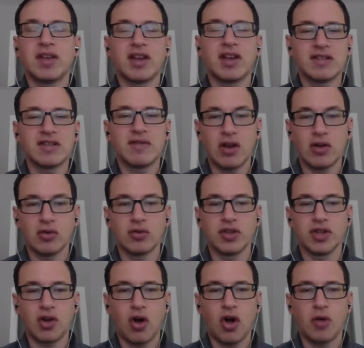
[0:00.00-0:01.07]
because of that
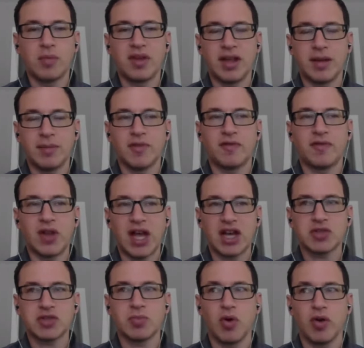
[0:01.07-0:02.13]
early call, became the
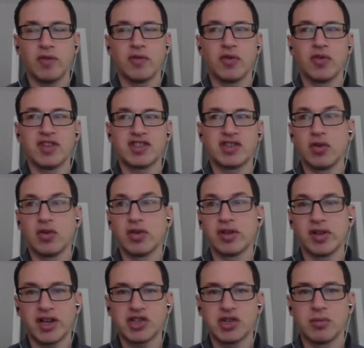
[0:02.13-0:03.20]
flashpoint for the stolen
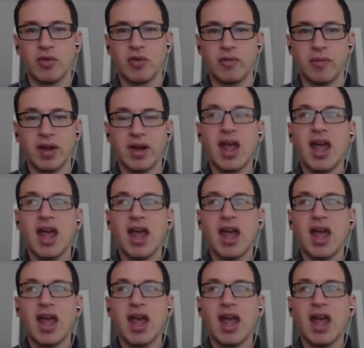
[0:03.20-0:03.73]
election movement.